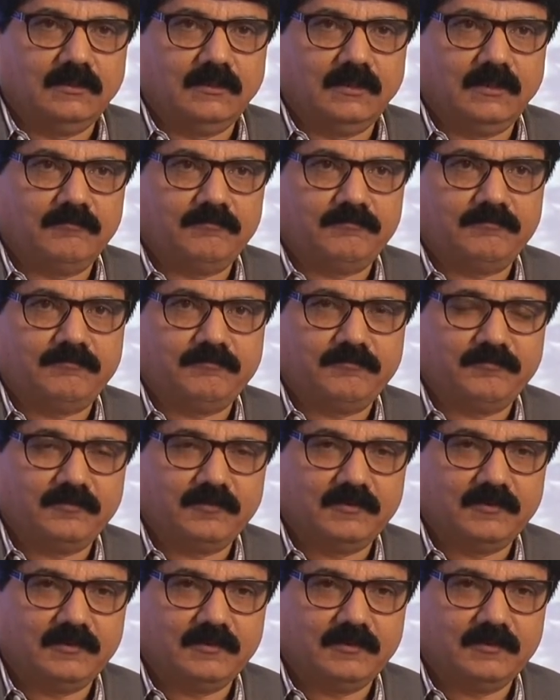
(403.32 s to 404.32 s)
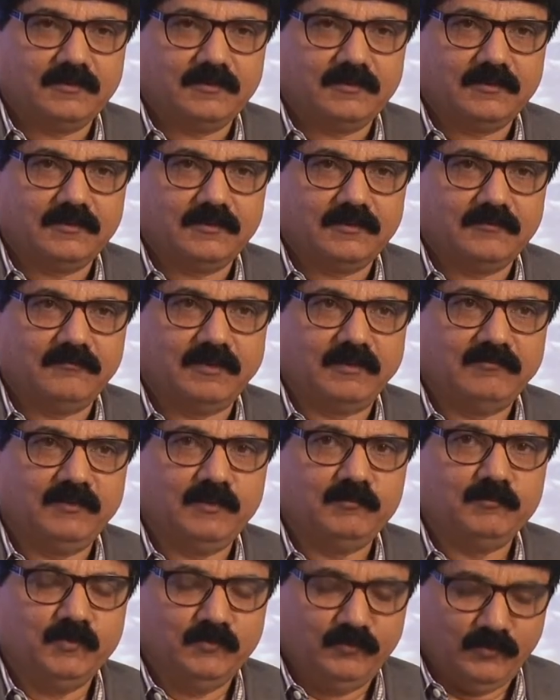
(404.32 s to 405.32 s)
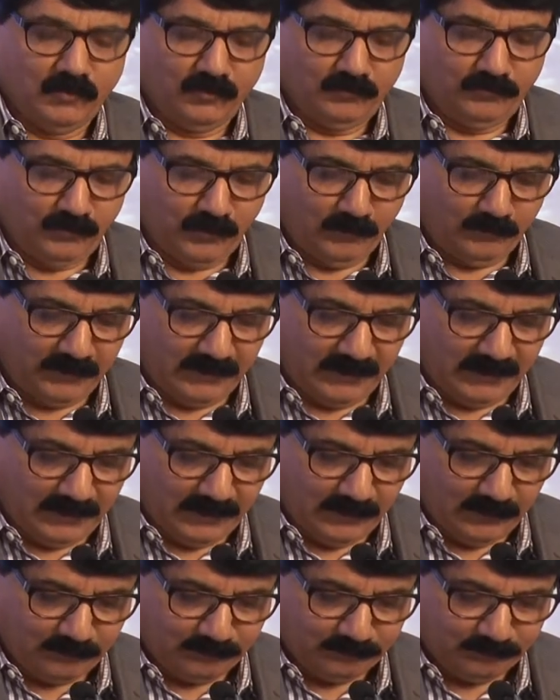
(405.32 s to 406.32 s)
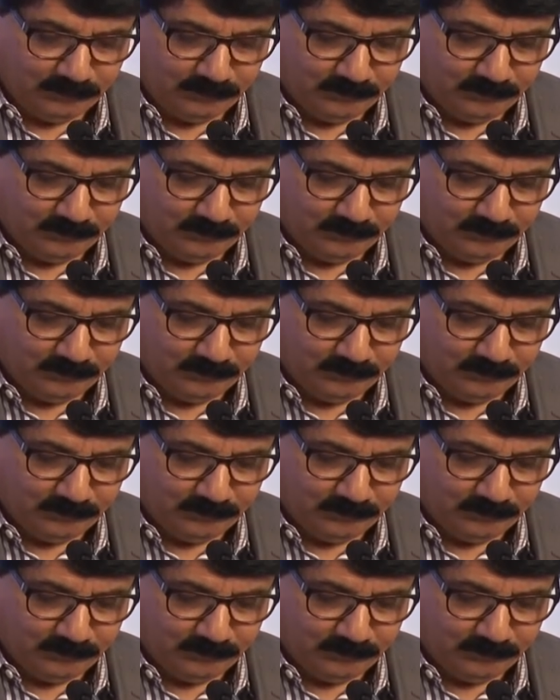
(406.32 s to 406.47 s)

If, when we moved on from there,